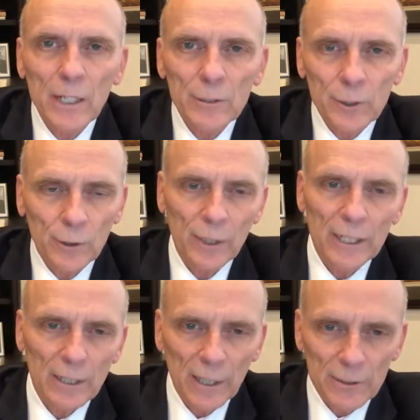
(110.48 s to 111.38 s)
to
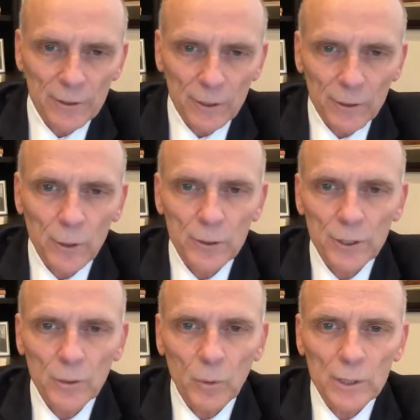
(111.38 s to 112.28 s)
create a
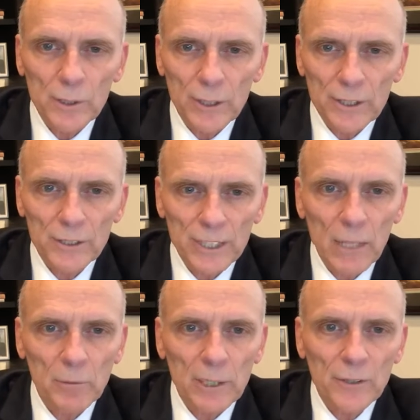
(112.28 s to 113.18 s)
constitution which could
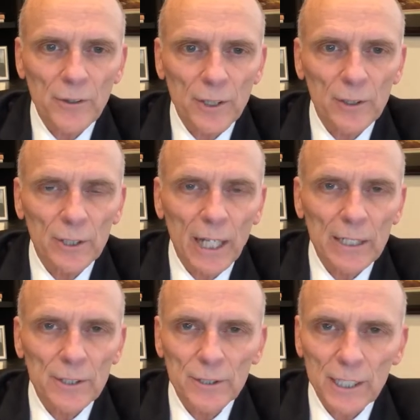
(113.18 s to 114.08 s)
establish the
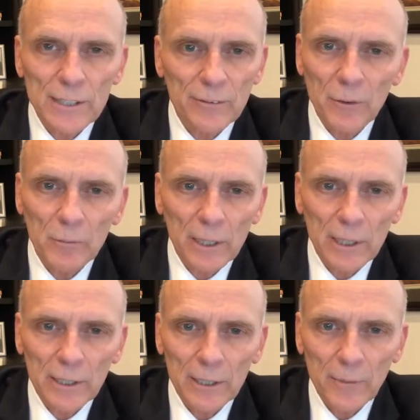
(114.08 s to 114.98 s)
United States of
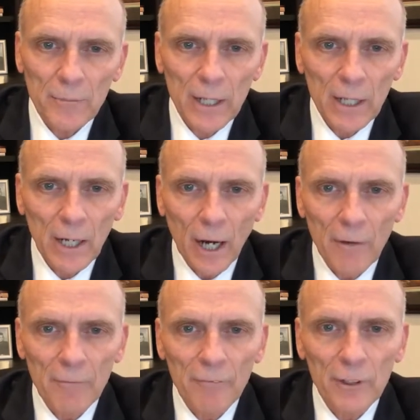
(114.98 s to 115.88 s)
America
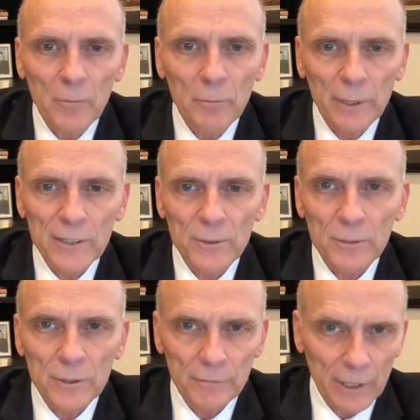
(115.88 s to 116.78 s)
on firm
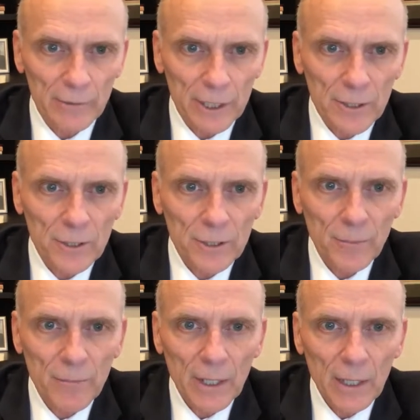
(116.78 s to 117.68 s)
principles of governance.
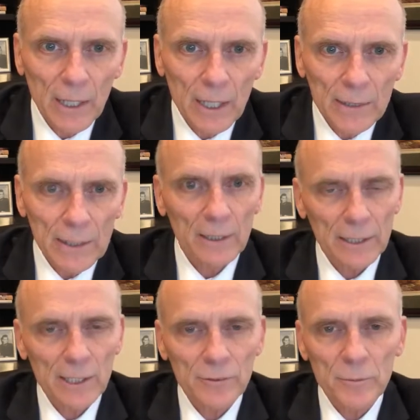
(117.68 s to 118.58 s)

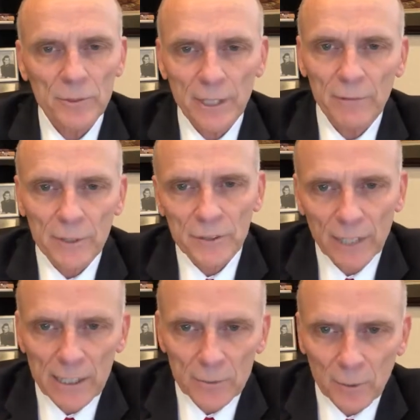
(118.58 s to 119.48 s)
Delegates from several
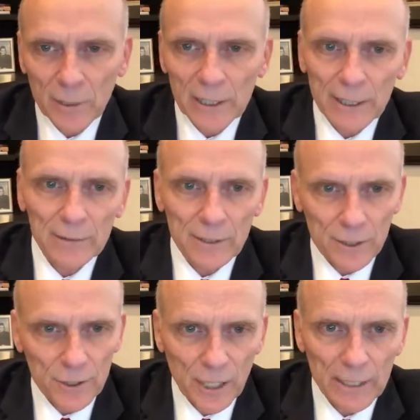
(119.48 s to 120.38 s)
states were reluctant
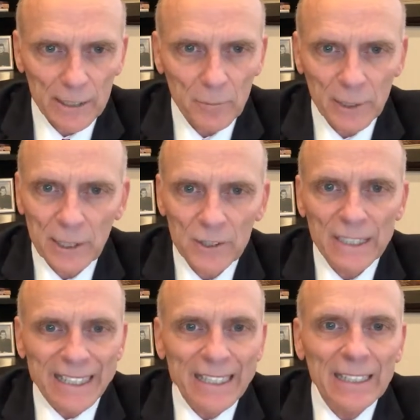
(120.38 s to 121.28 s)
to sign it because
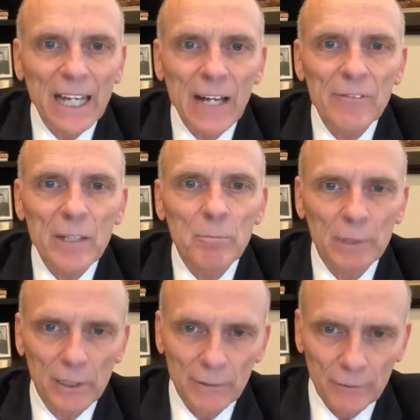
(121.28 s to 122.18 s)
it didn't have a
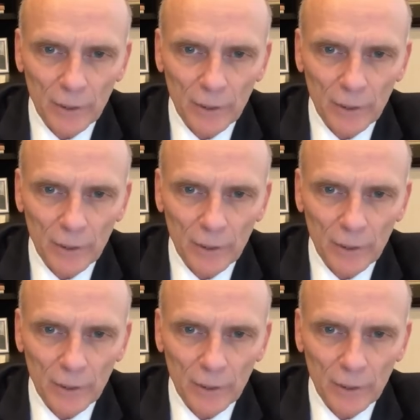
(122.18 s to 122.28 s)
Bill of